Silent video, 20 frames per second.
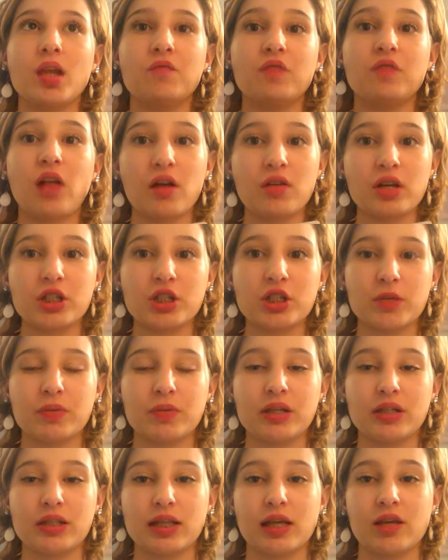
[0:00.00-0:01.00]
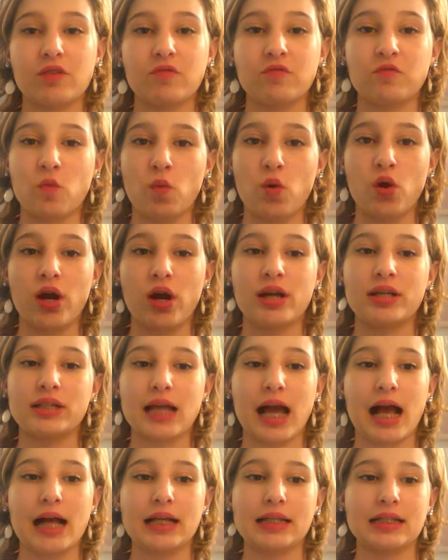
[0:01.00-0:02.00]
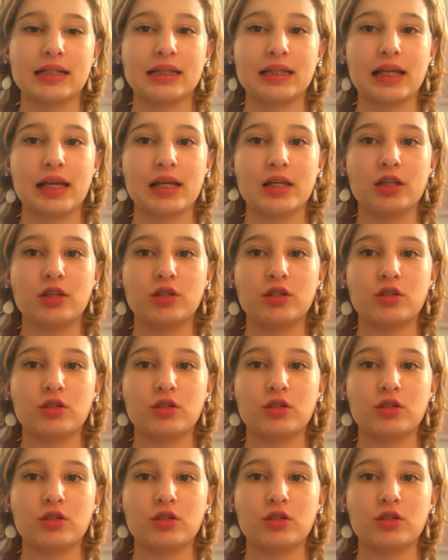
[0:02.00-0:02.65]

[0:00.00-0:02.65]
flat rate shipping is like 4 and taxes like